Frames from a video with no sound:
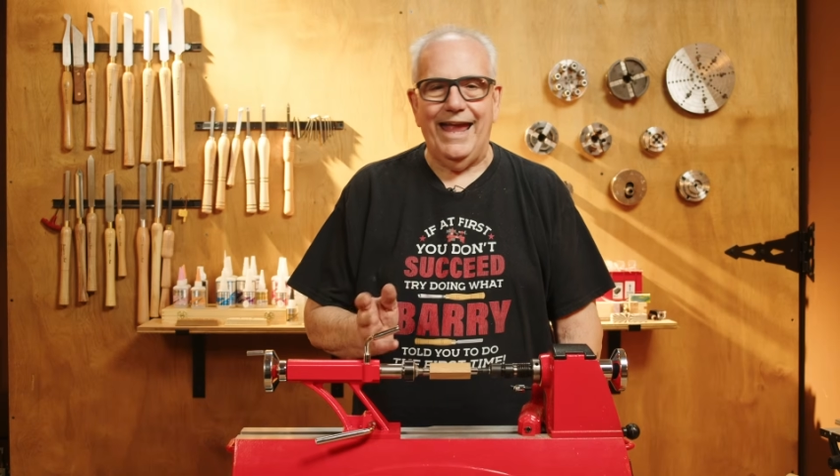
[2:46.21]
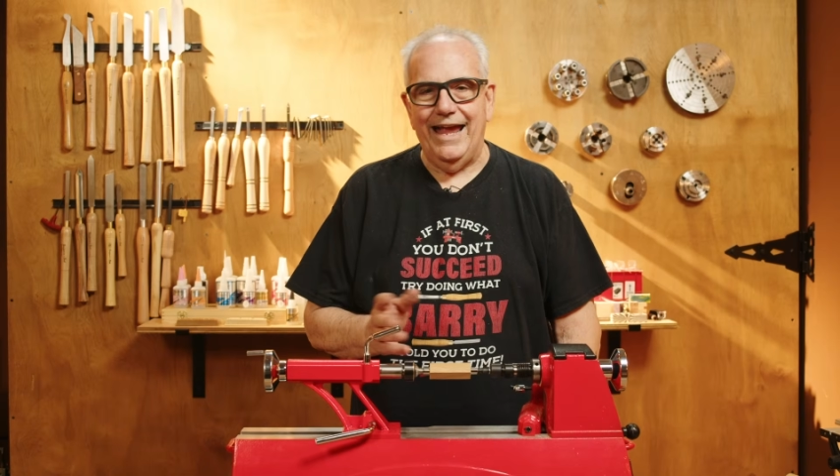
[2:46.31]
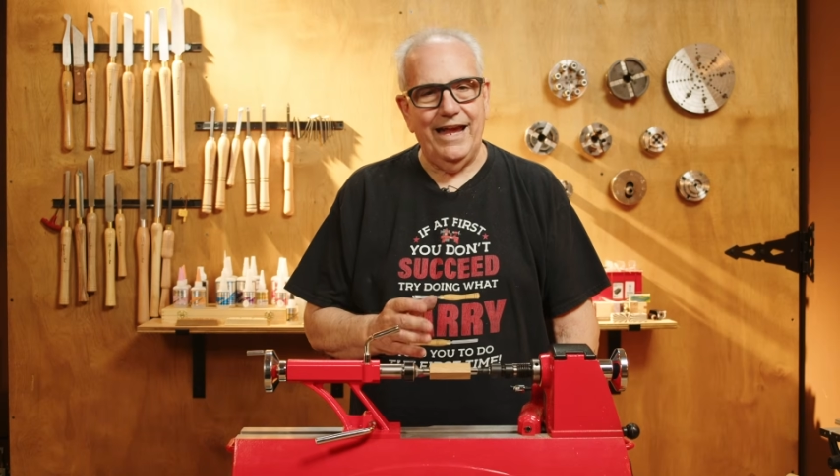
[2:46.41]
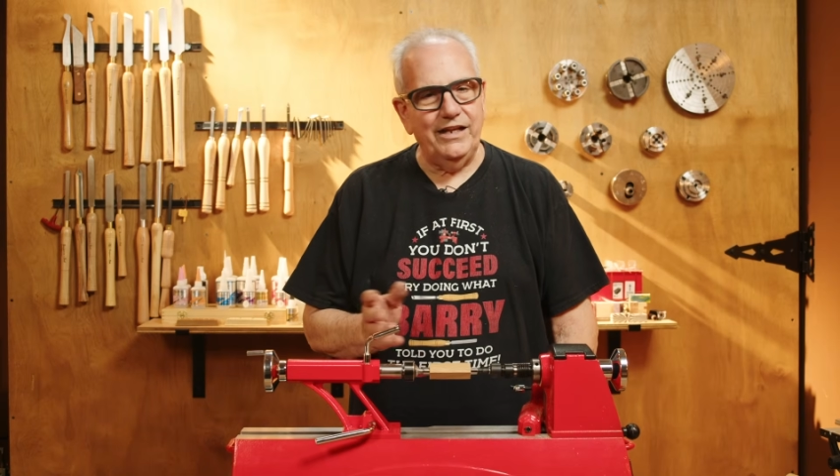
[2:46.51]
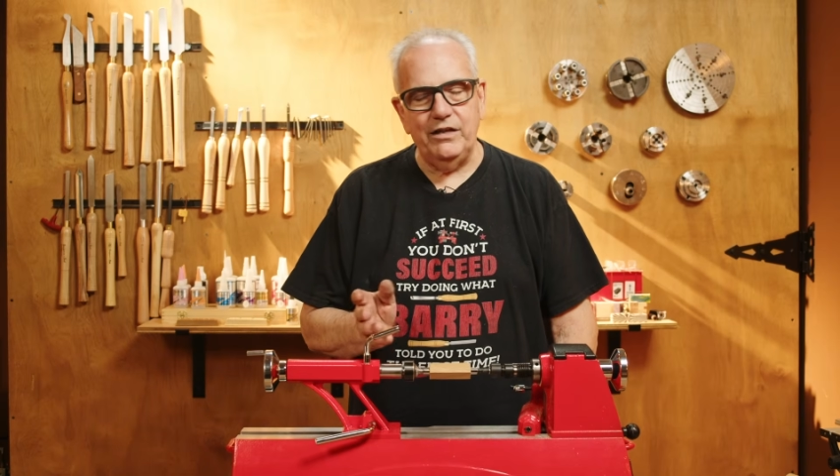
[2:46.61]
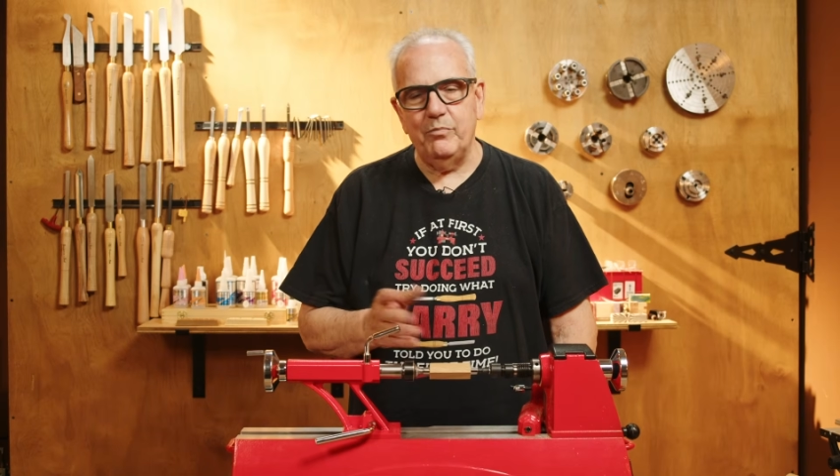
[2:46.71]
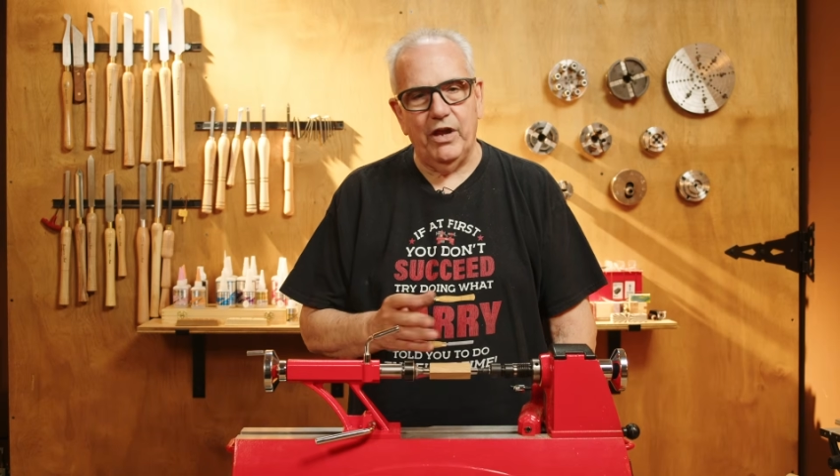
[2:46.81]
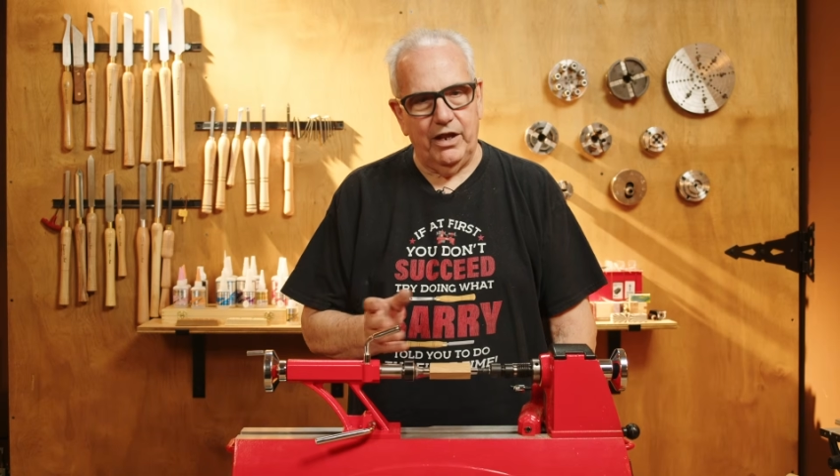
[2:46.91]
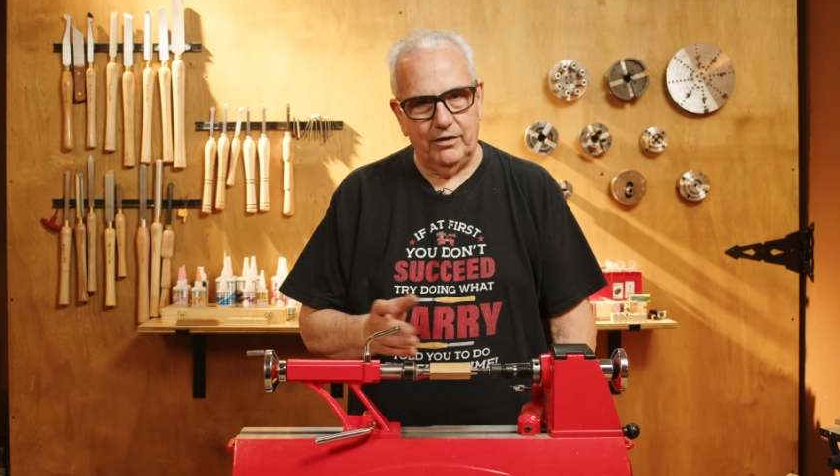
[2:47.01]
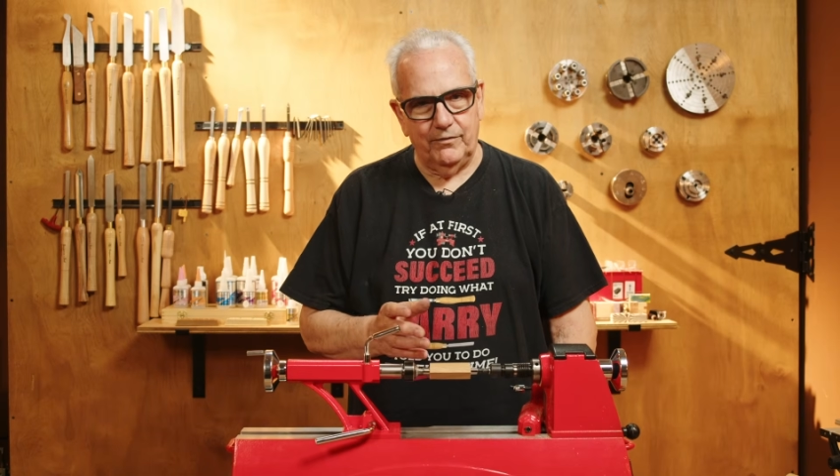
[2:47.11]
any
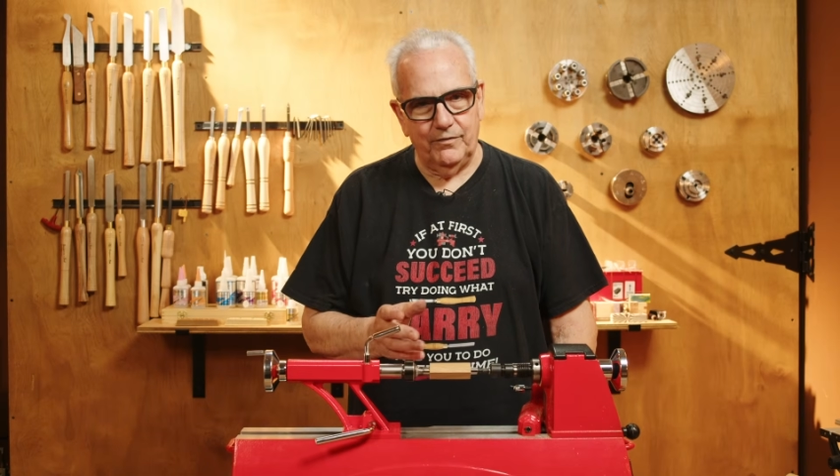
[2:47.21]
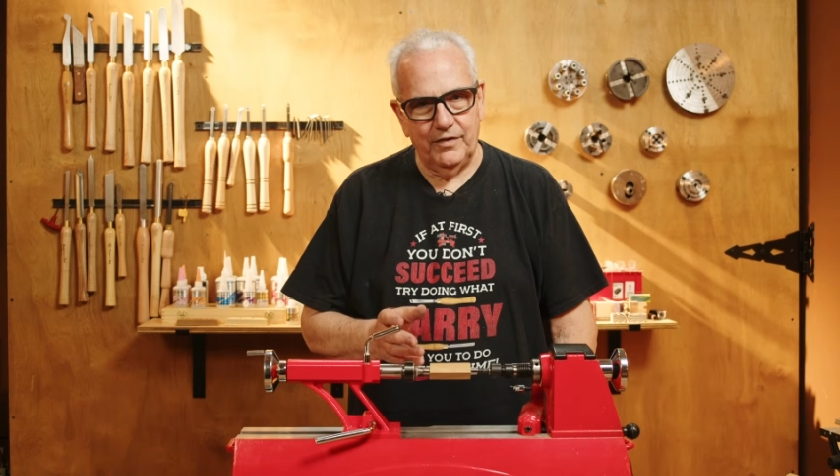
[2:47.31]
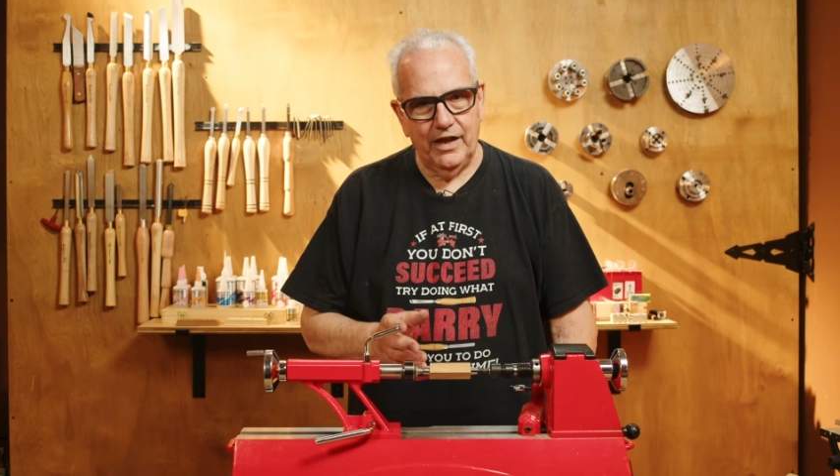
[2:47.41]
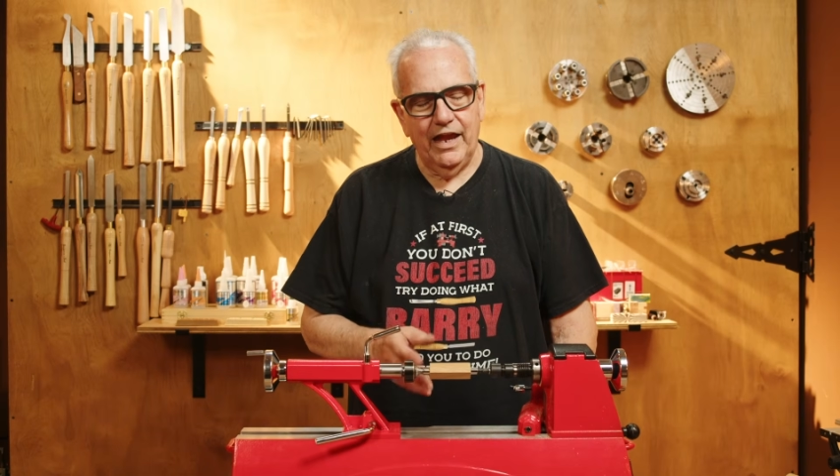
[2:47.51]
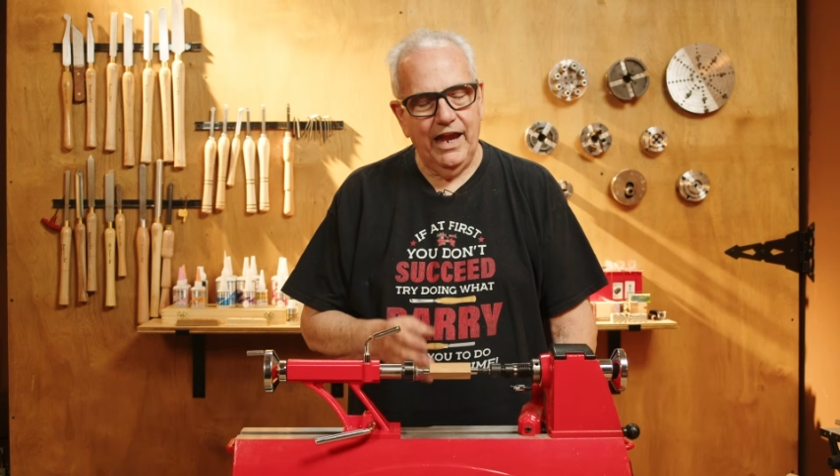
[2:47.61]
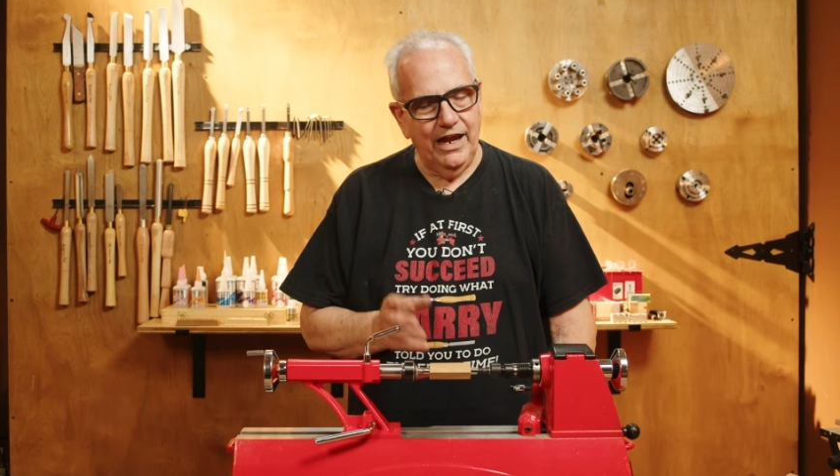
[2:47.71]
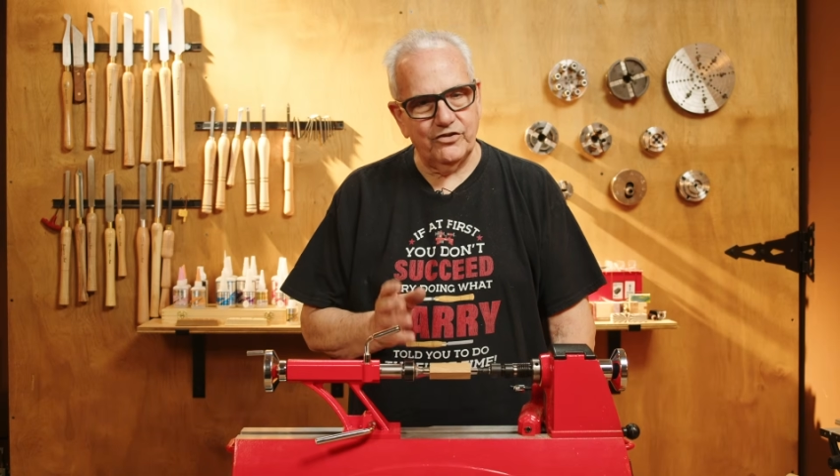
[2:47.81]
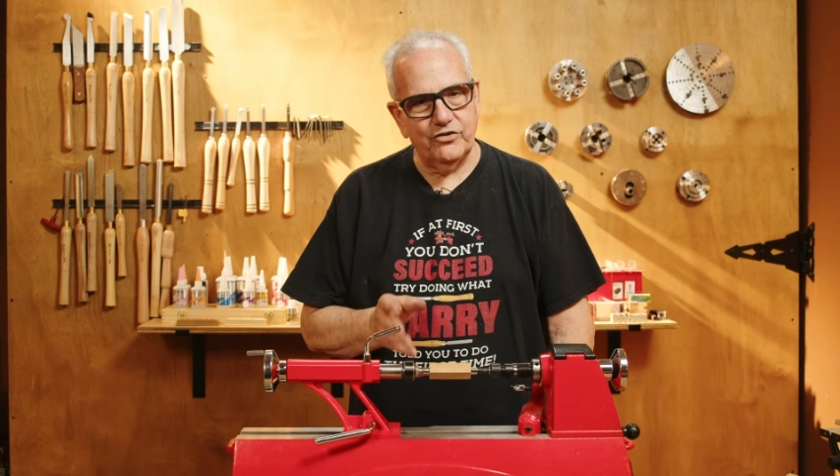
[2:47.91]
pen, ask